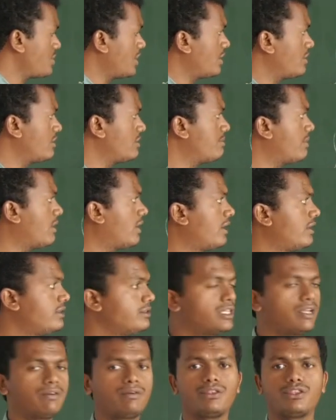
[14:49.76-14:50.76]
A group or in
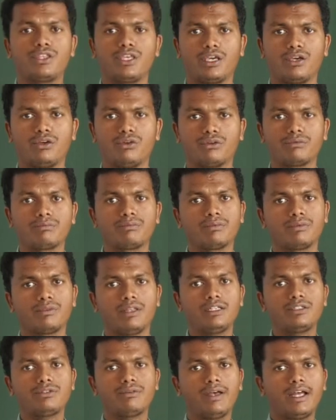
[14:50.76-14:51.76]
seventh A group.
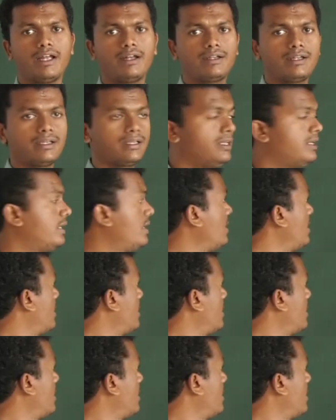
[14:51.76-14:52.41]
That's what